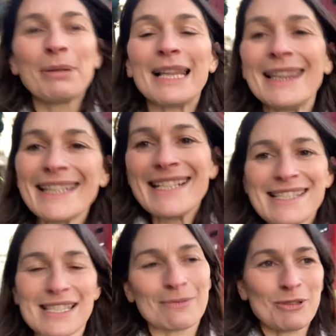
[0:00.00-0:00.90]
please
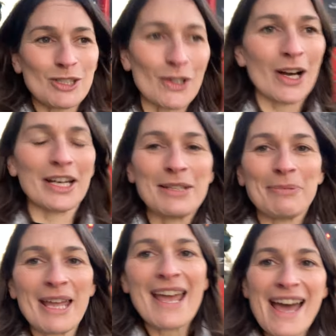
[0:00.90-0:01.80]
subscribe
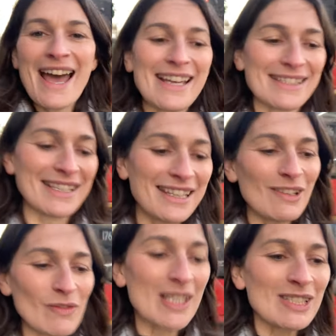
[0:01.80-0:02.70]
and uh,
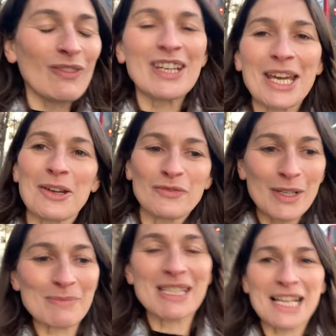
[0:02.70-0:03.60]
give this video a
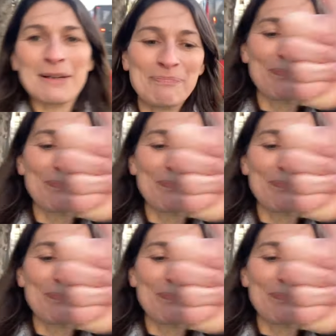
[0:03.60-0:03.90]
thumbs up